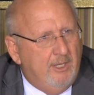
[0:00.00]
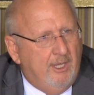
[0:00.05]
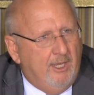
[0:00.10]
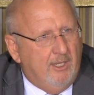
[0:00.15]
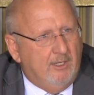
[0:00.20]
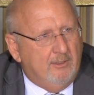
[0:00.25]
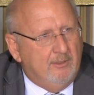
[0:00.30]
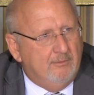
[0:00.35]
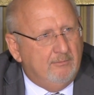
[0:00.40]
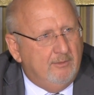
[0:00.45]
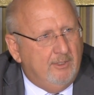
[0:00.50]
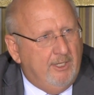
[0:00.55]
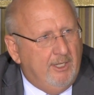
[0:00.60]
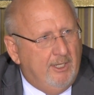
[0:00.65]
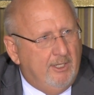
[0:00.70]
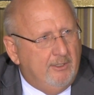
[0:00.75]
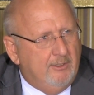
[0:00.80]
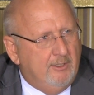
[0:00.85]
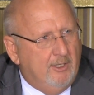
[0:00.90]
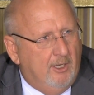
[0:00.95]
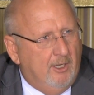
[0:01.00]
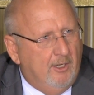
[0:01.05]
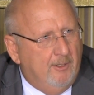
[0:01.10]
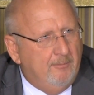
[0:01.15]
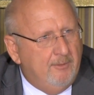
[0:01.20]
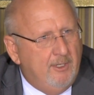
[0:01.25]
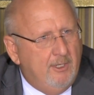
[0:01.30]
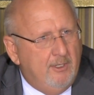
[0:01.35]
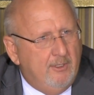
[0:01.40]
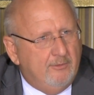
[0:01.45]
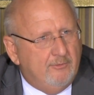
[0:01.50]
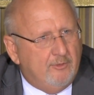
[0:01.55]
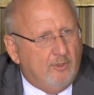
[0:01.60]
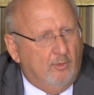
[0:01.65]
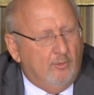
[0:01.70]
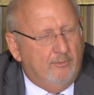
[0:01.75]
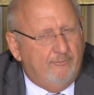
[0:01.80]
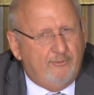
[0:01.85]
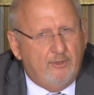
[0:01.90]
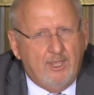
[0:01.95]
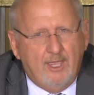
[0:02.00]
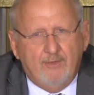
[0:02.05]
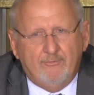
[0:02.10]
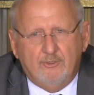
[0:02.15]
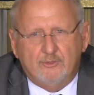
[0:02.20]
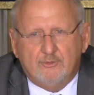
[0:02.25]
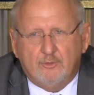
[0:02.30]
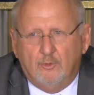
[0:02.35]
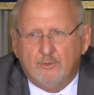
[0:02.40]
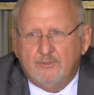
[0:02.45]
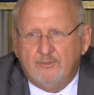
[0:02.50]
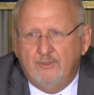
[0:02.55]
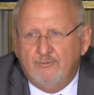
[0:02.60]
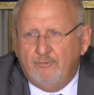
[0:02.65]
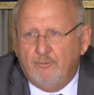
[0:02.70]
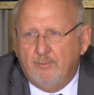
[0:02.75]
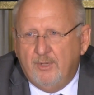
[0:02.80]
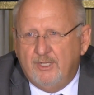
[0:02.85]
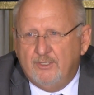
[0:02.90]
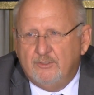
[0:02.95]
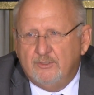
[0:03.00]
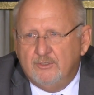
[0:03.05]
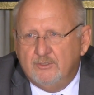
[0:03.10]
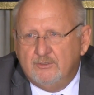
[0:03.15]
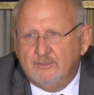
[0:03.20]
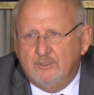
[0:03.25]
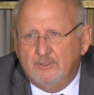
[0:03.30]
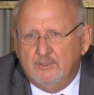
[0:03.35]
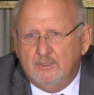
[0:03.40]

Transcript: So if you have a source of information